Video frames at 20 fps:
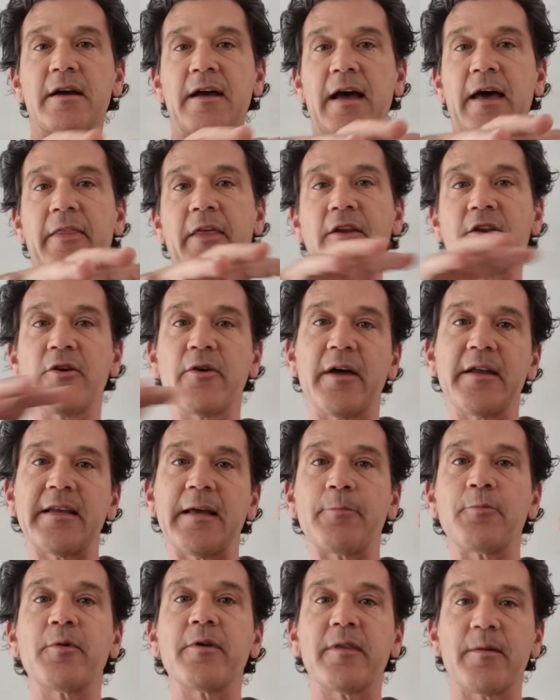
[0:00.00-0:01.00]
and then you end
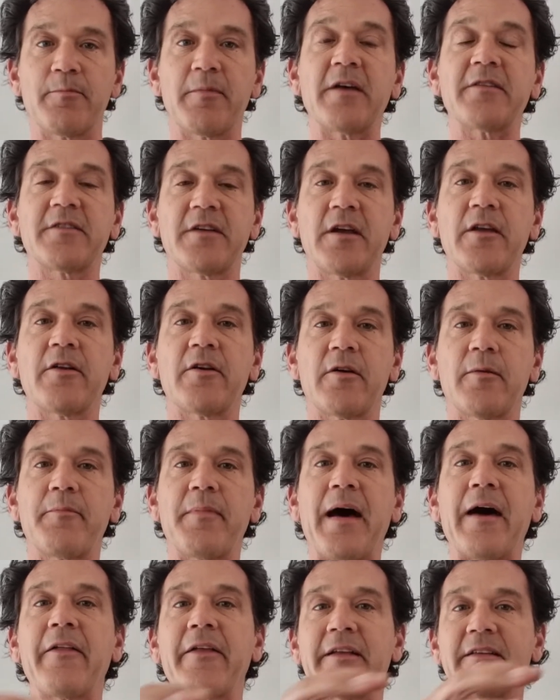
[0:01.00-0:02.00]
up with a muscular
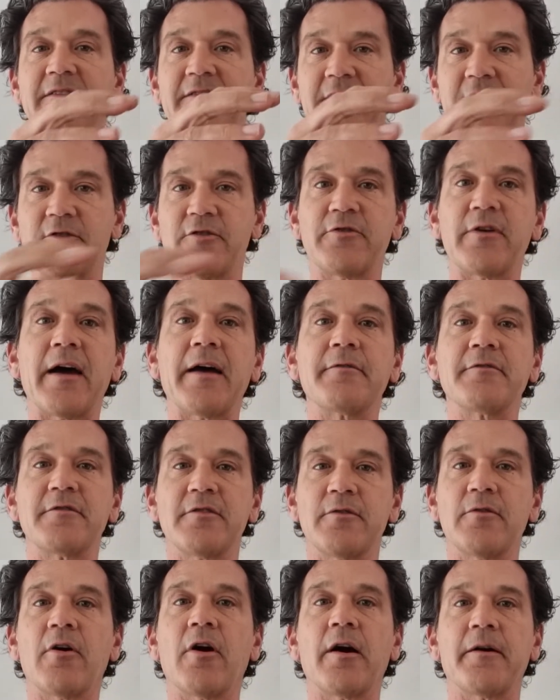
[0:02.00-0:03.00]
imbalance that drives
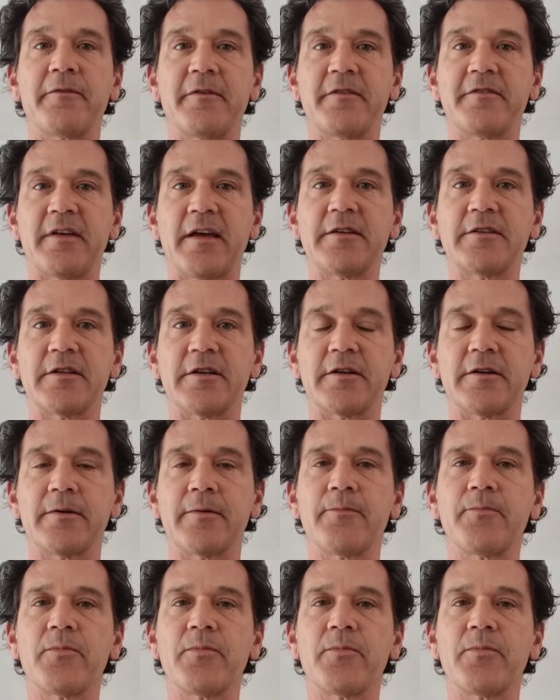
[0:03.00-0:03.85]
you off the center.